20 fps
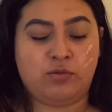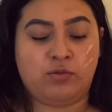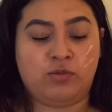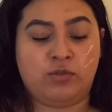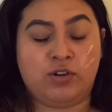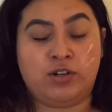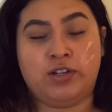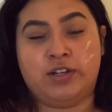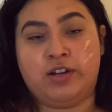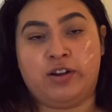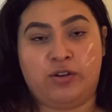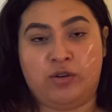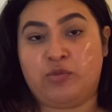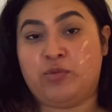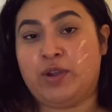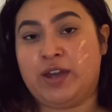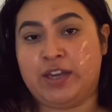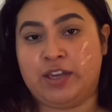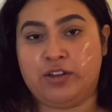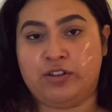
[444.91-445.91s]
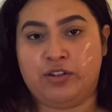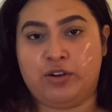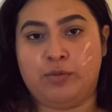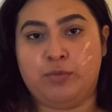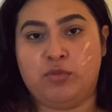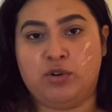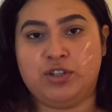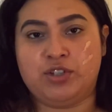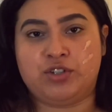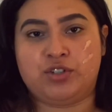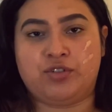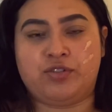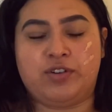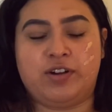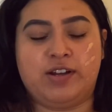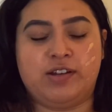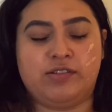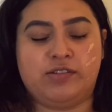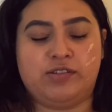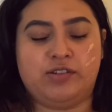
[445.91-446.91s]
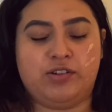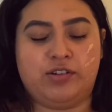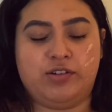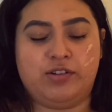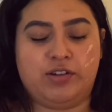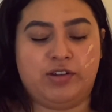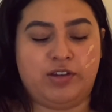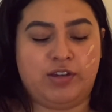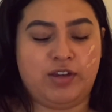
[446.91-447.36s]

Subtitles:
would a regular moisturizer.